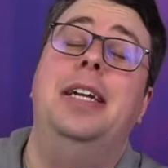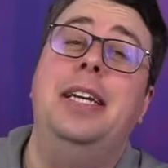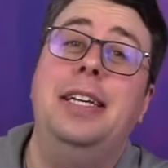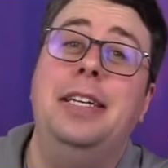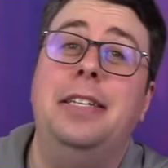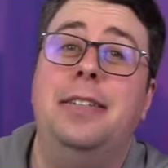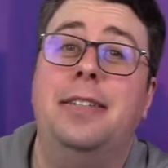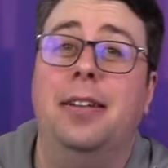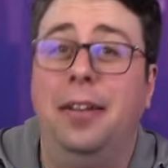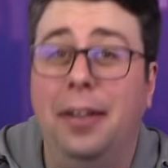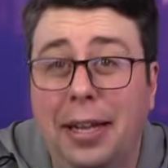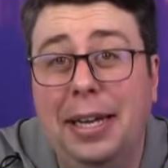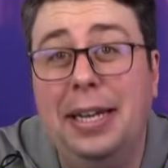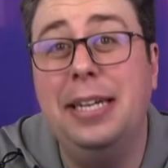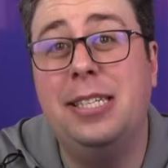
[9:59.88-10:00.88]
it is,
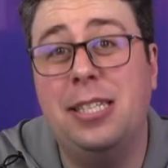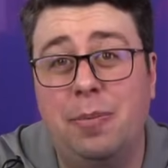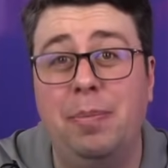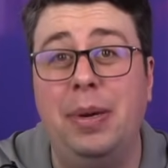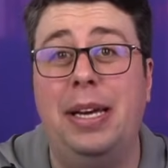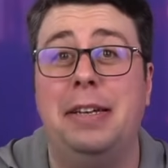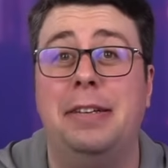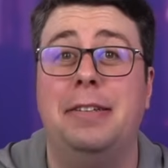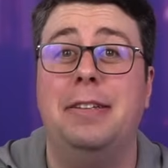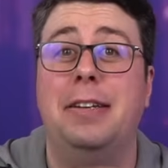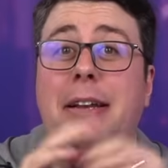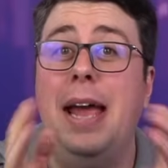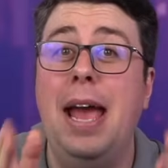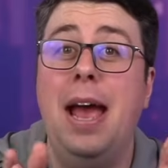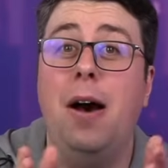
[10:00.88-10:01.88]
Linux Mint.
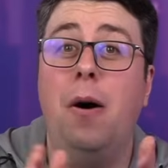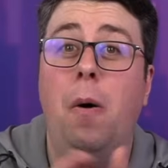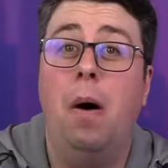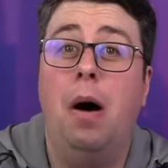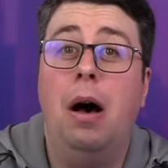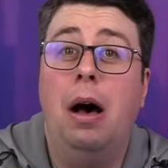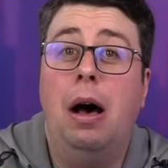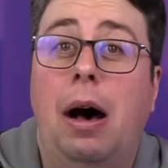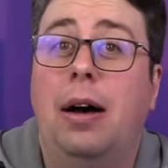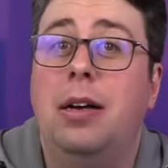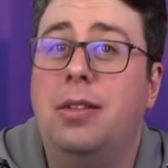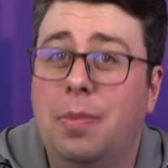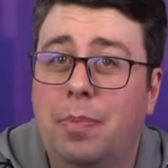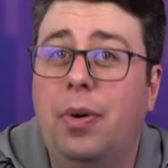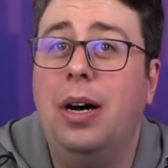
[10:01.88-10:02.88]
Now, I
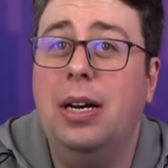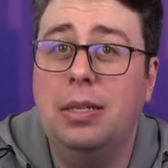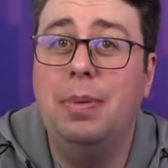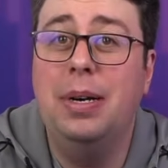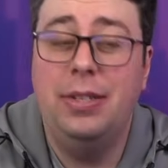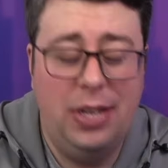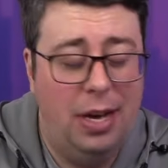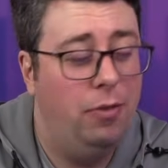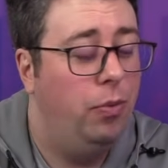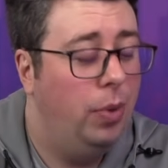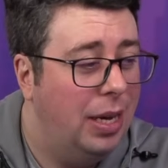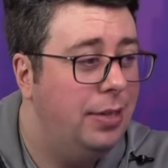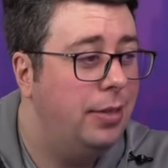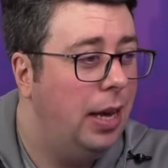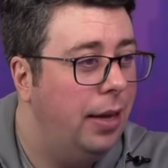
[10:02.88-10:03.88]
surprised myself when
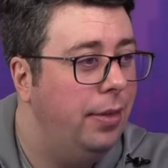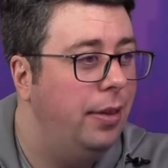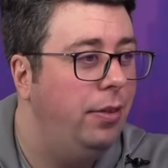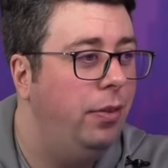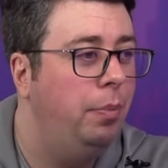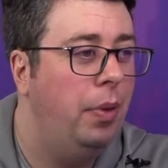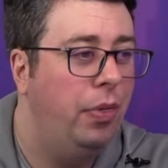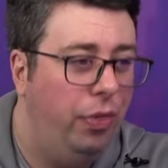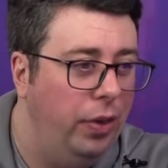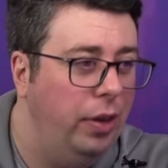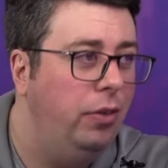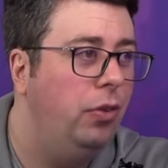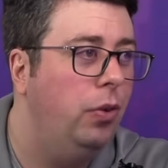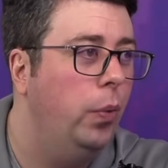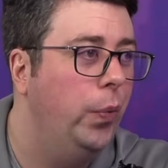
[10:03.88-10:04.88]
I say this, but
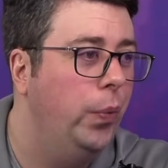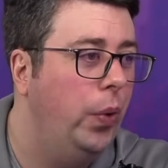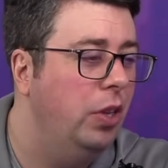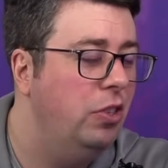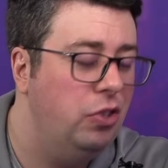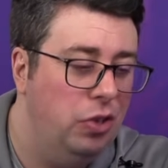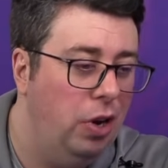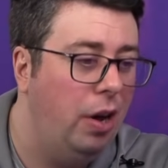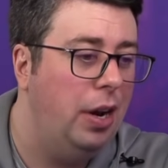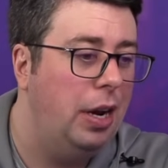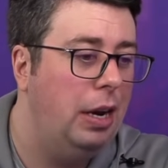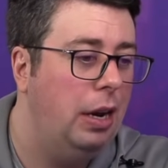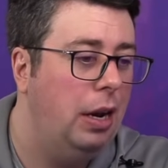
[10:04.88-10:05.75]
this was not